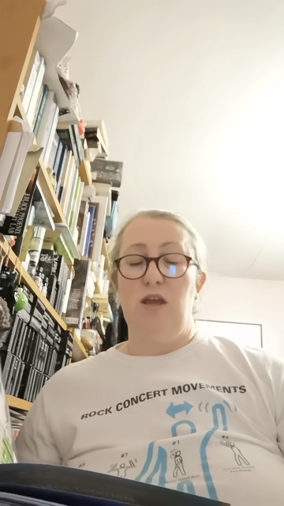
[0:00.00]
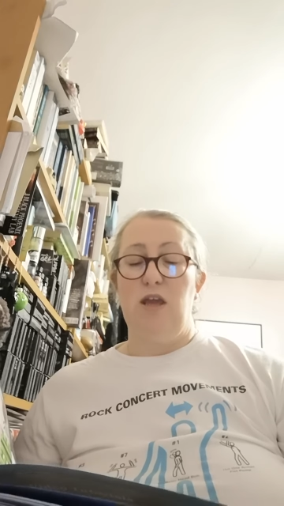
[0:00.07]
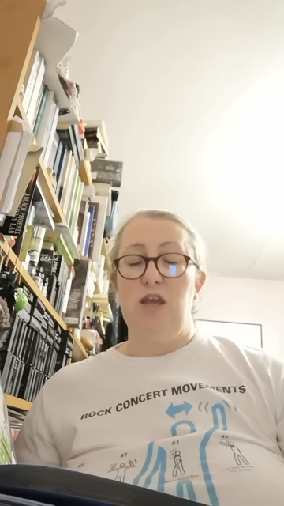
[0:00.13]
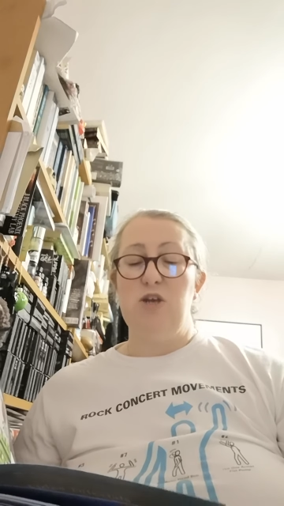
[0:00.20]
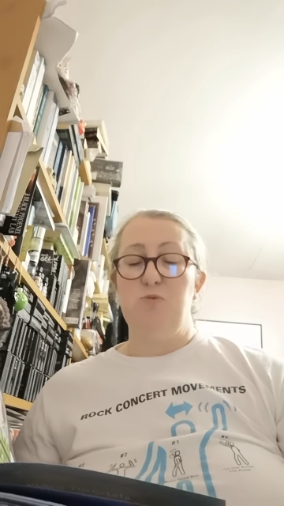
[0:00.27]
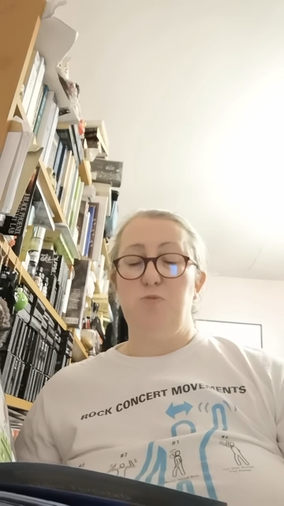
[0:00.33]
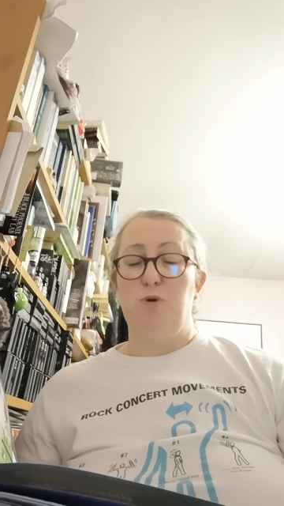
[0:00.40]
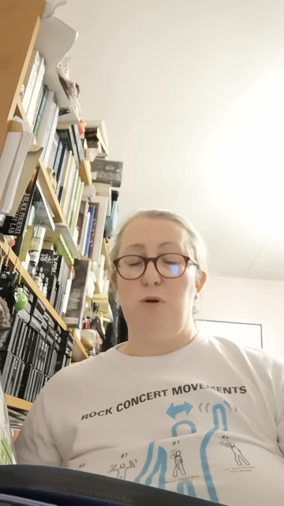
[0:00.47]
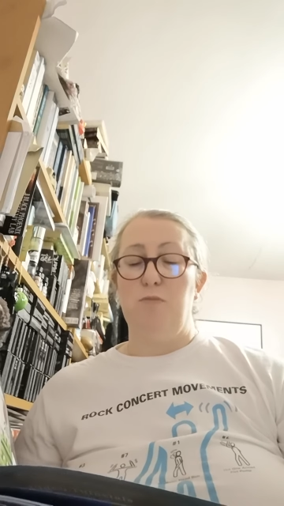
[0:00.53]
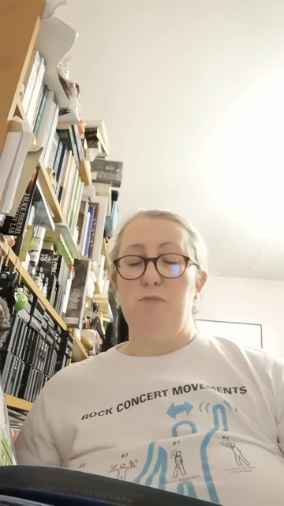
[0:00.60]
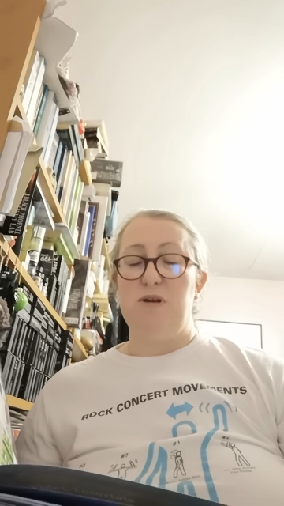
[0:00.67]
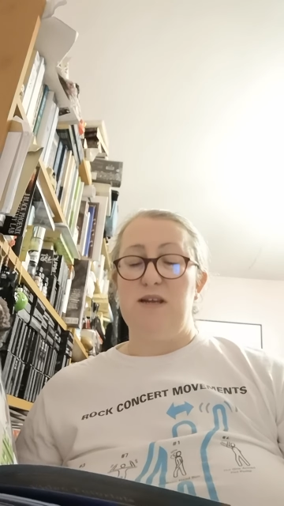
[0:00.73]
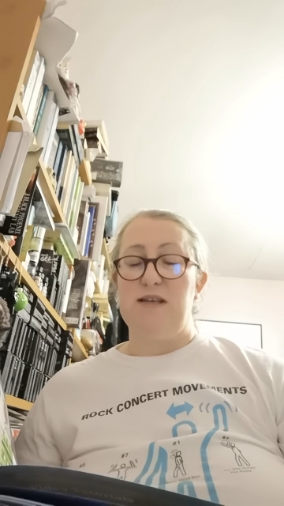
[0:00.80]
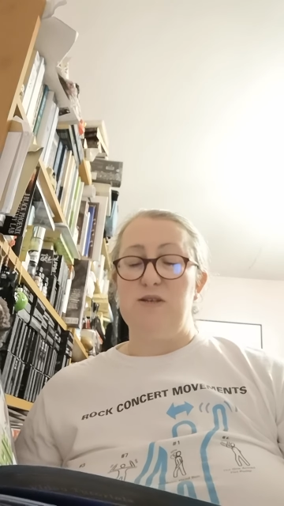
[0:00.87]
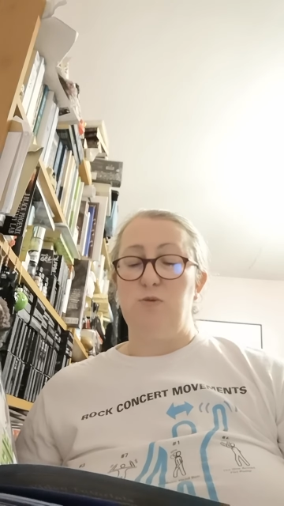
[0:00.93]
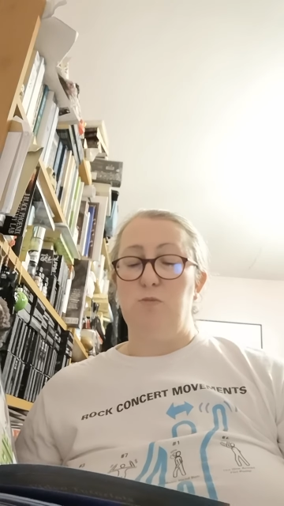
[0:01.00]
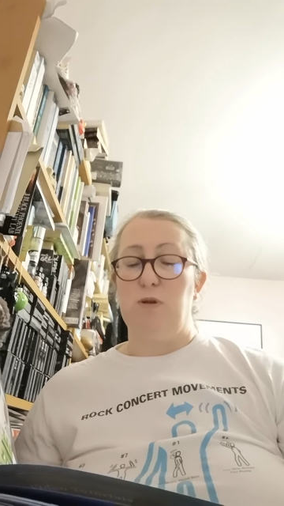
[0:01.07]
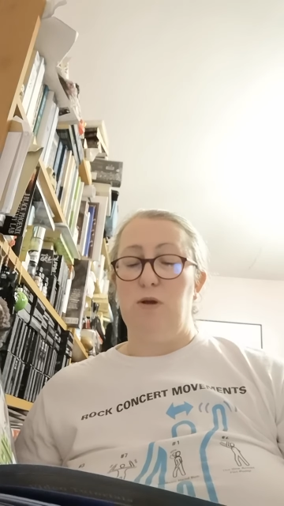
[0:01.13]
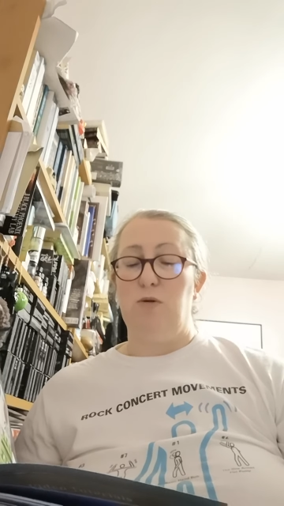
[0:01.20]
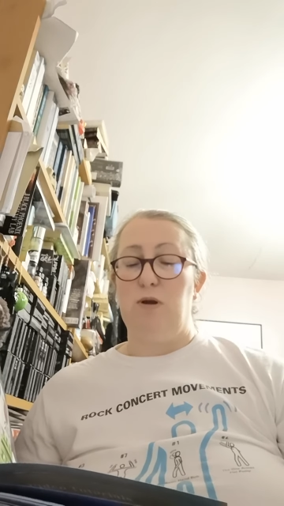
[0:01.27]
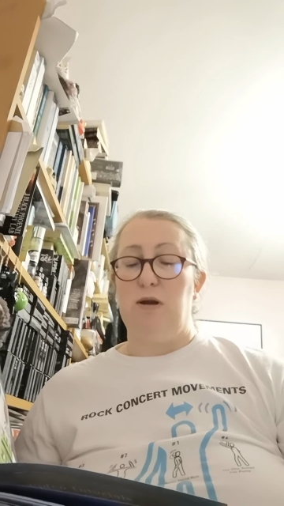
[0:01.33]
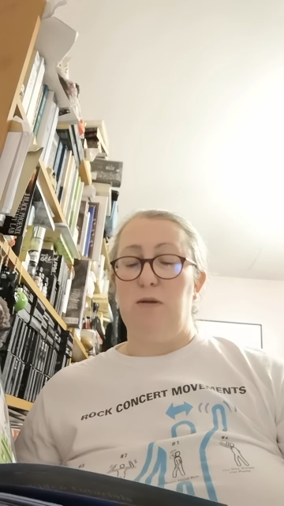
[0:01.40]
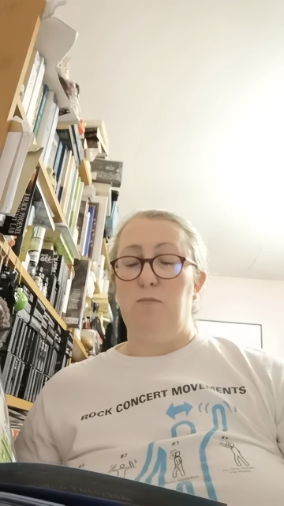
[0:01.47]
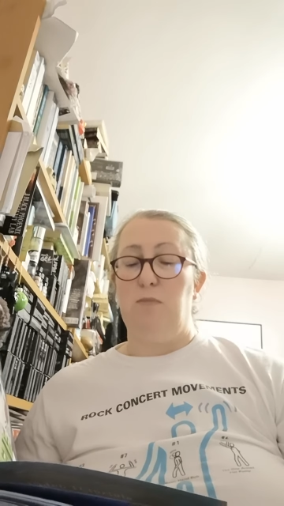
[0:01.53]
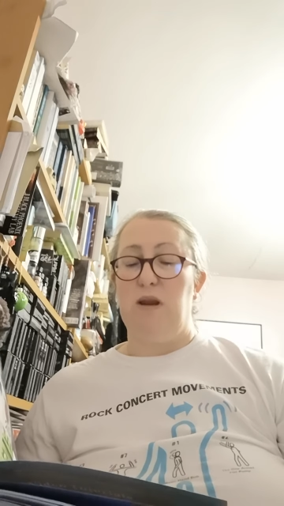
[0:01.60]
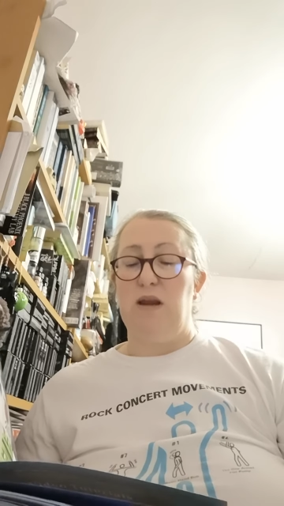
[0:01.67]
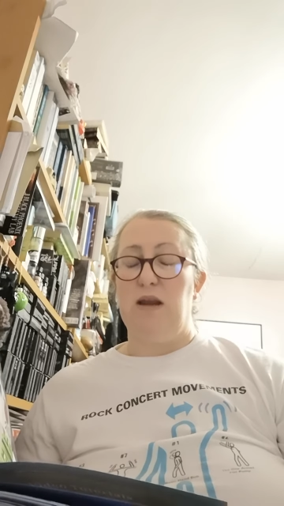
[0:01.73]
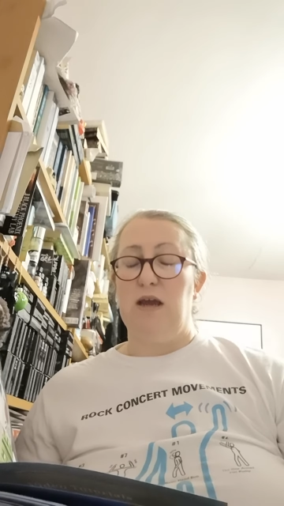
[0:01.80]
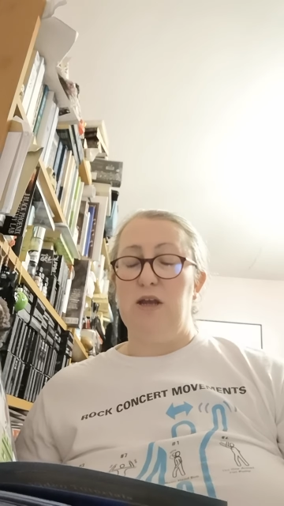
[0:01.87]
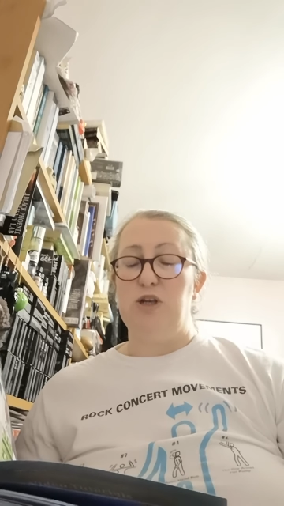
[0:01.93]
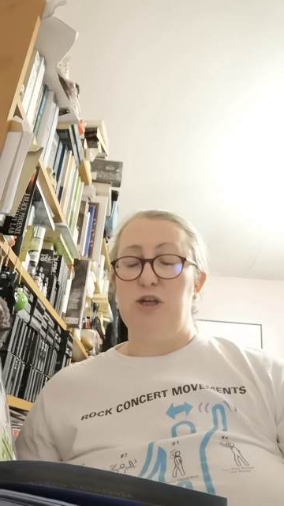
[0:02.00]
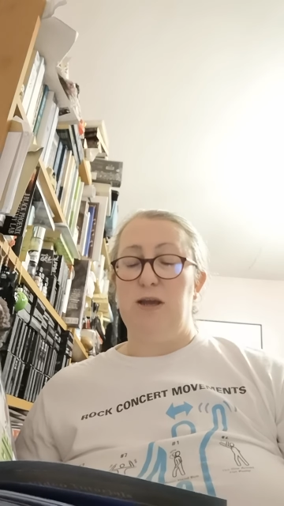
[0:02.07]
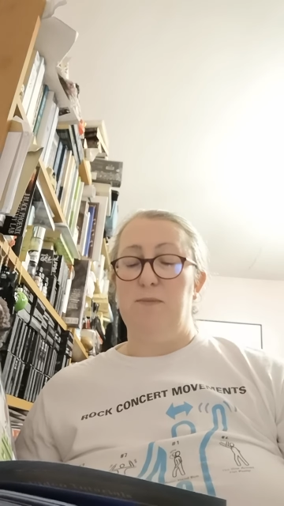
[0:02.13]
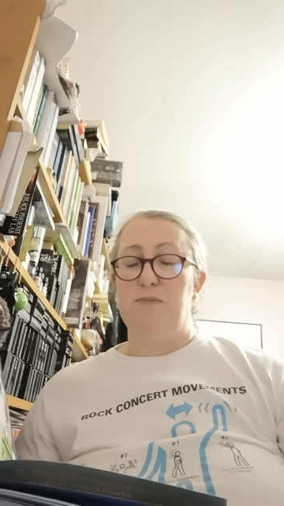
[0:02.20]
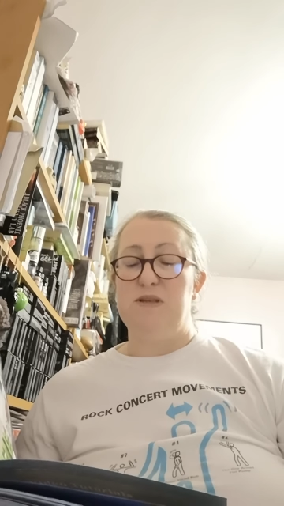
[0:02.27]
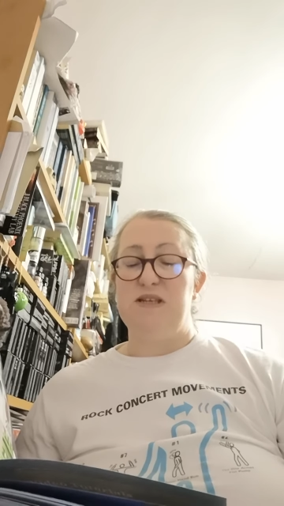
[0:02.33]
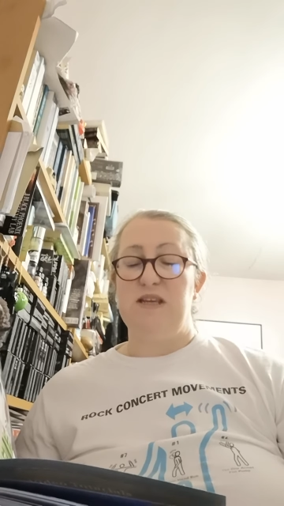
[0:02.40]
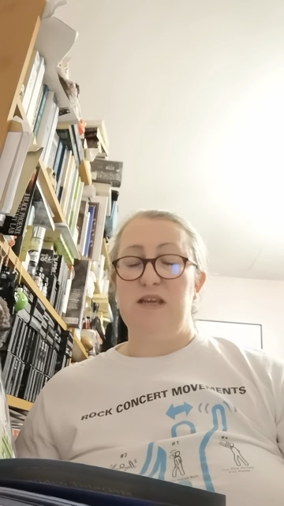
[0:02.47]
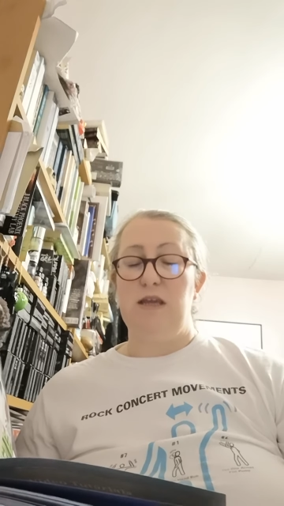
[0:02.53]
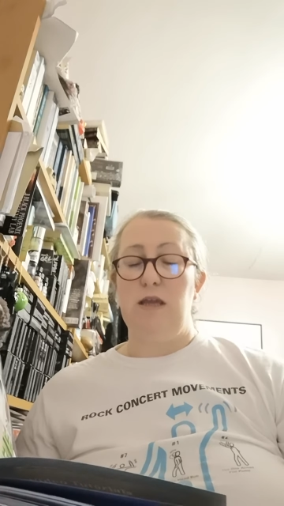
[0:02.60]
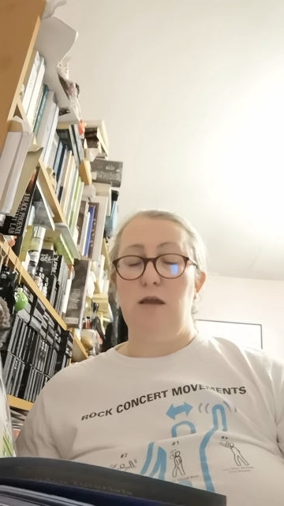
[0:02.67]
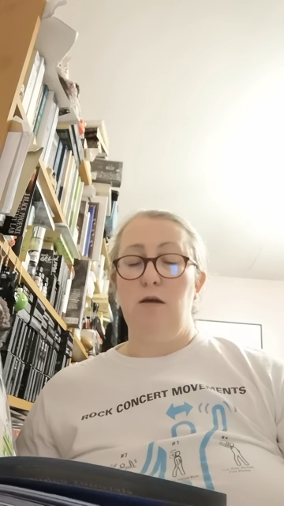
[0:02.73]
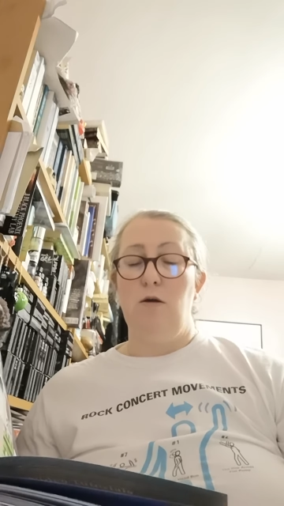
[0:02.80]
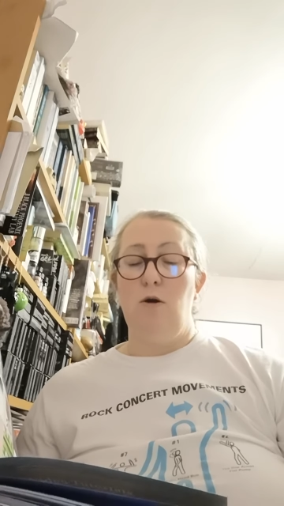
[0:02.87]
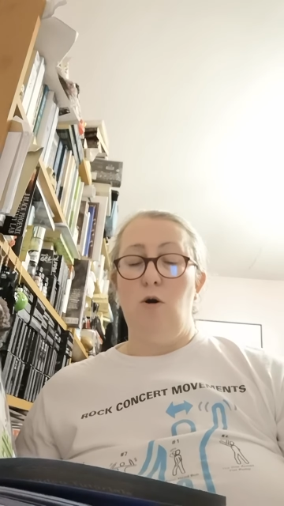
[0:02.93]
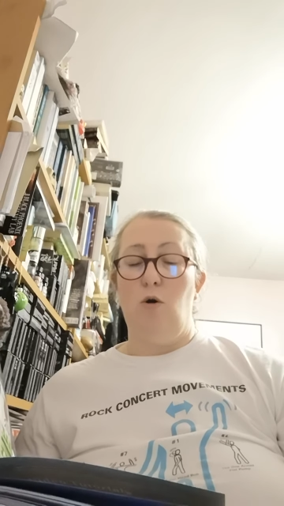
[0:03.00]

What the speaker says: Each prompt is uploaded at midnight GMT